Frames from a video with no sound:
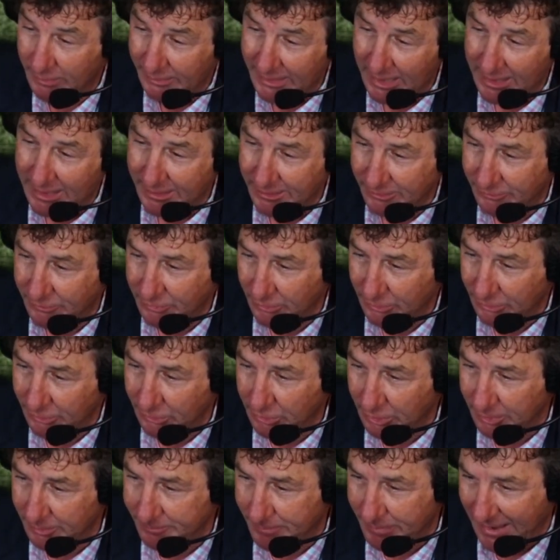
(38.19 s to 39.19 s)
Got into a
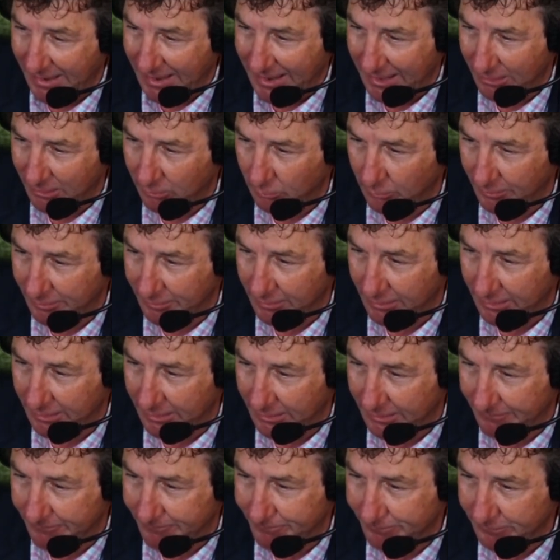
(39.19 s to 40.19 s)
good battle with
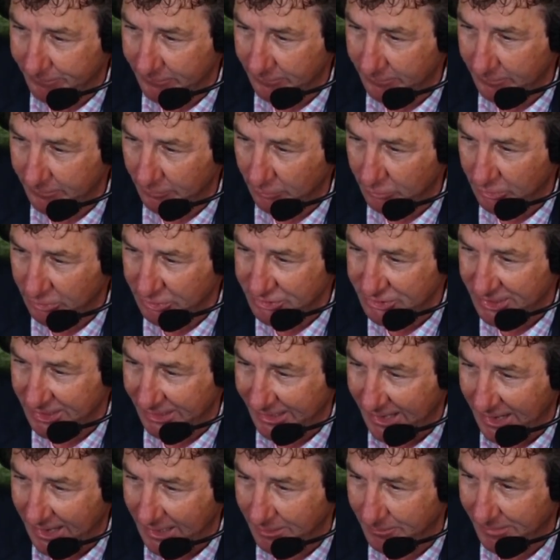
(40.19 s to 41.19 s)
Christian
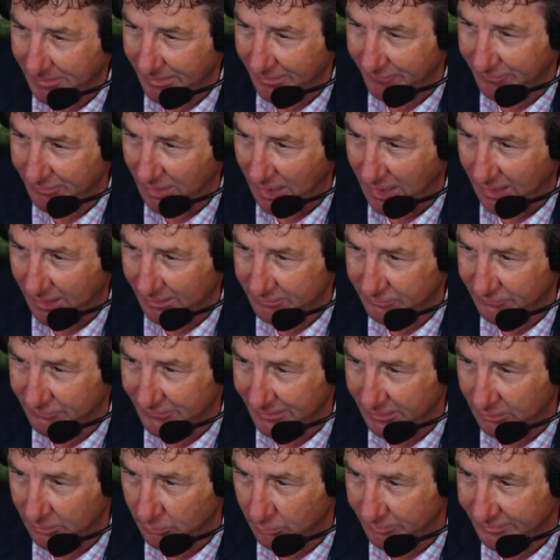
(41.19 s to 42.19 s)
Academy of
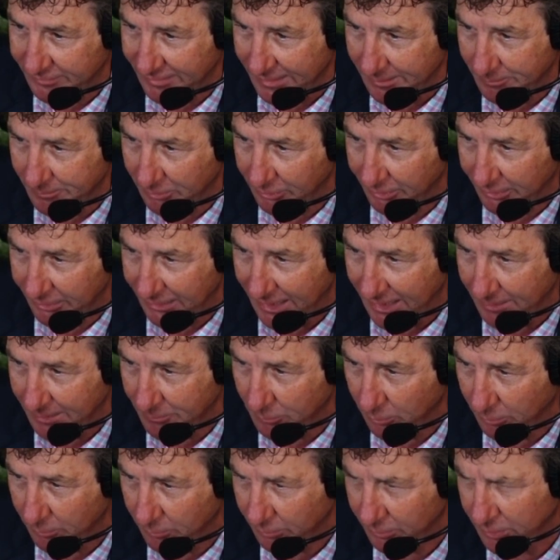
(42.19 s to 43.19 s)
Knoxville, was able to
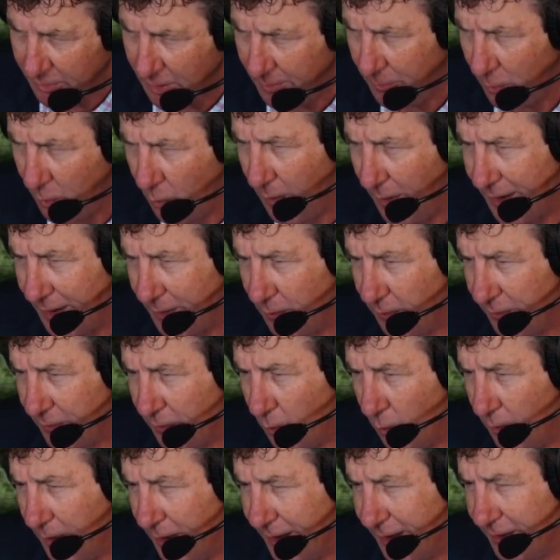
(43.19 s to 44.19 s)
come away with
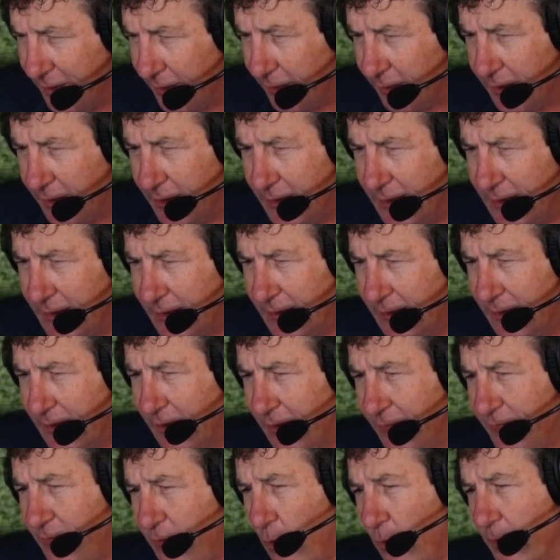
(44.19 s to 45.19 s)
a winner,
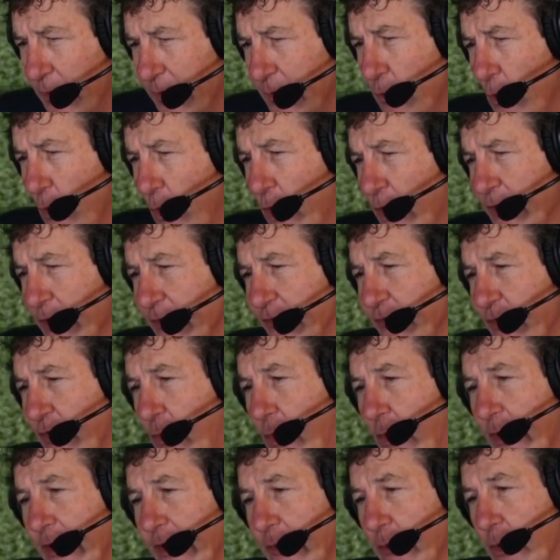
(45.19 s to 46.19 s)

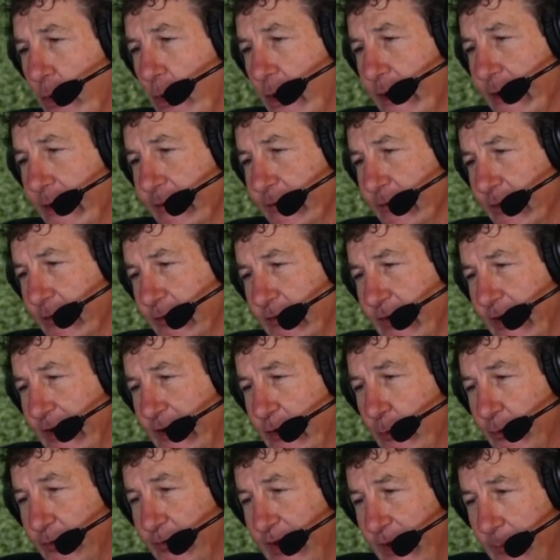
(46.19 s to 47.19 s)
41-21. Looks
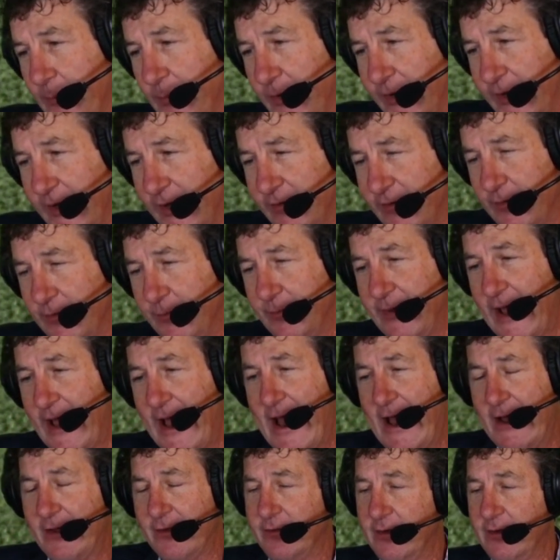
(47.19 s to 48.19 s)
like he was able to get some
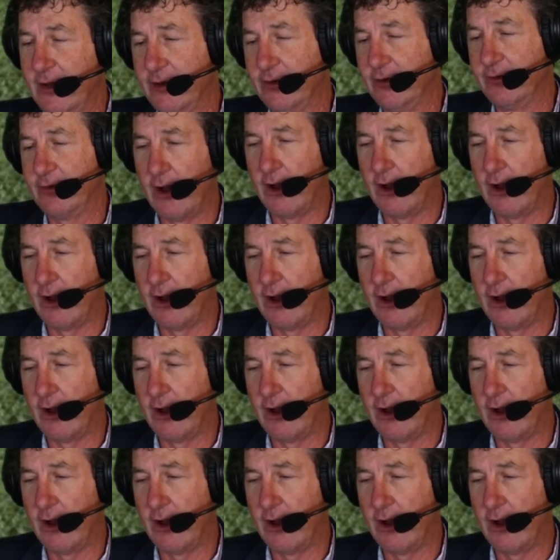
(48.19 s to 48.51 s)
guys in.